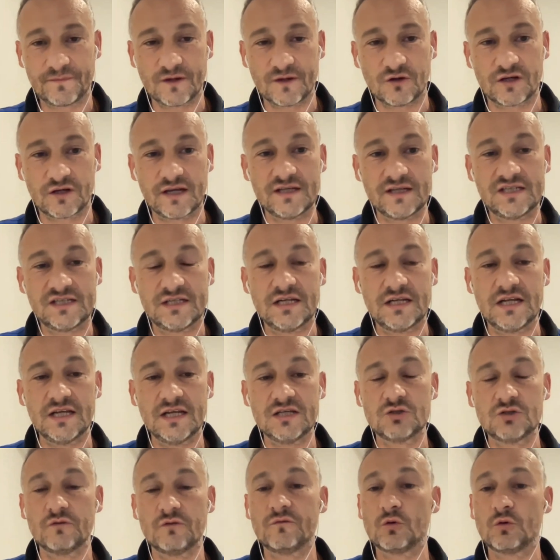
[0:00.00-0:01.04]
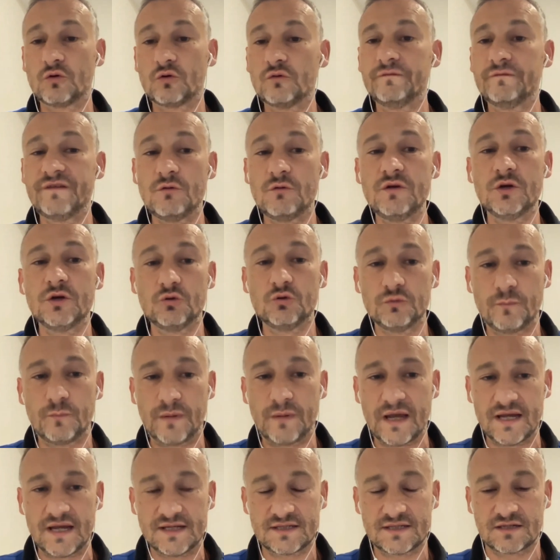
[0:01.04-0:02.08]
Okay, Chile is a very good
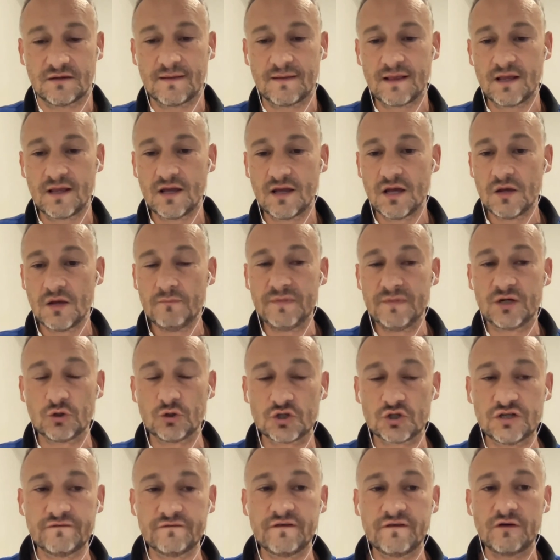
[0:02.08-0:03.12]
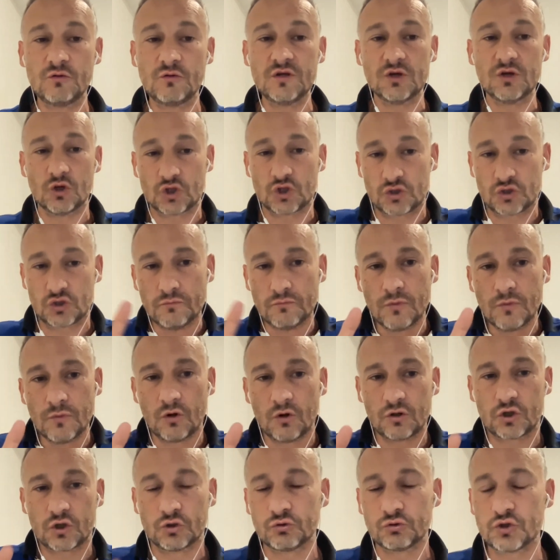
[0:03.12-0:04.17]
place because it's a
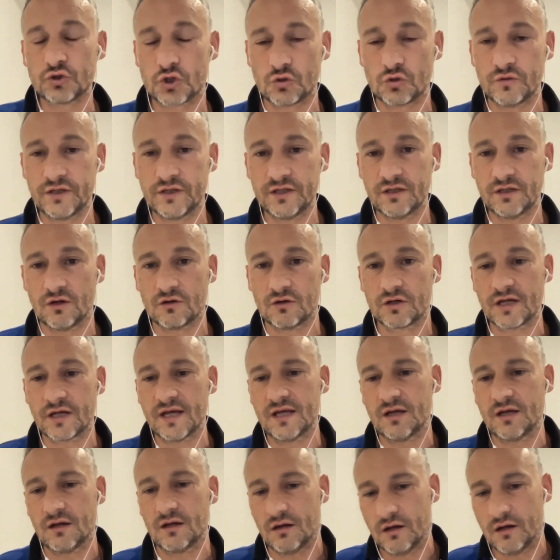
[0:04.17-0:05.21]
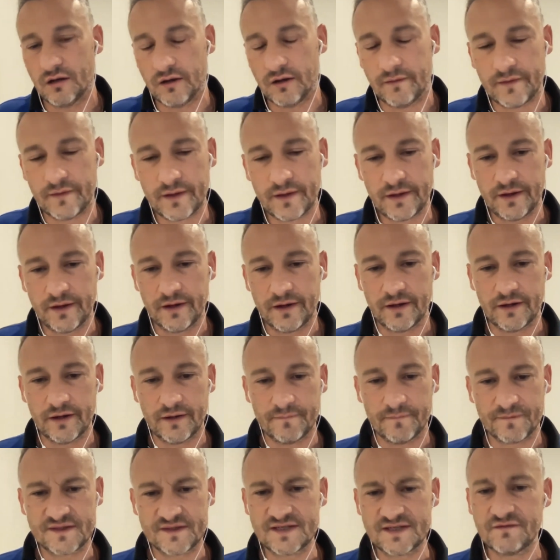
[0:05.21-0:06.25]
small country. Okay,
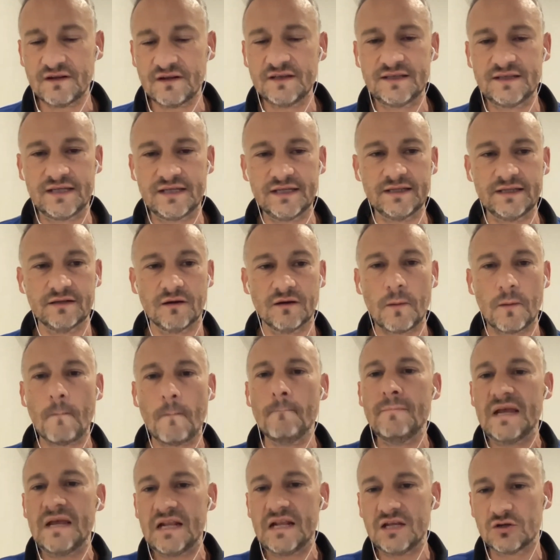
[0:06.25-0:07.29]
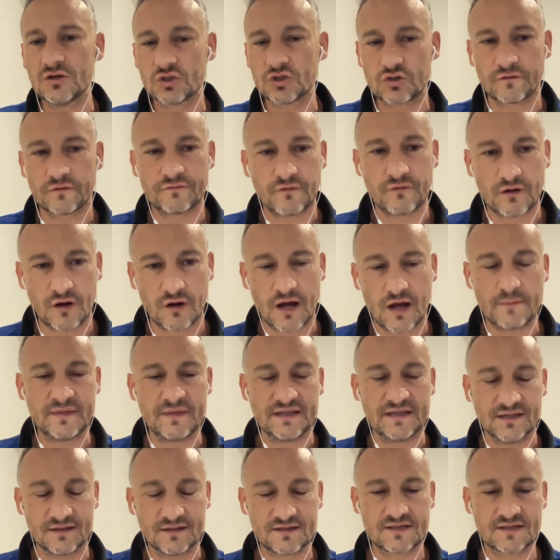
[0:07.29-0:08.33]
17 millions of
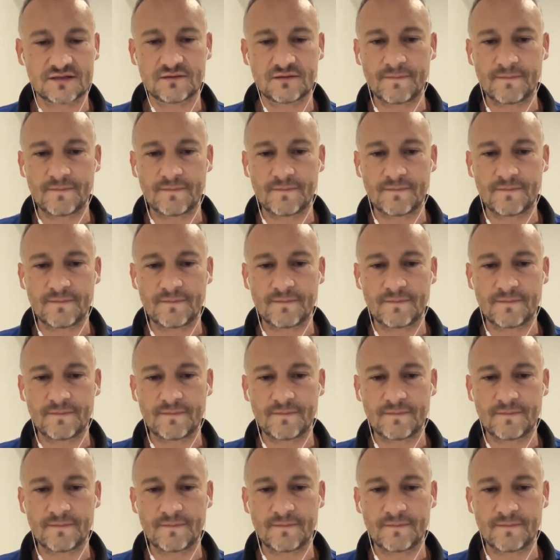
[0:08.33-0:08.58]
inhabitants,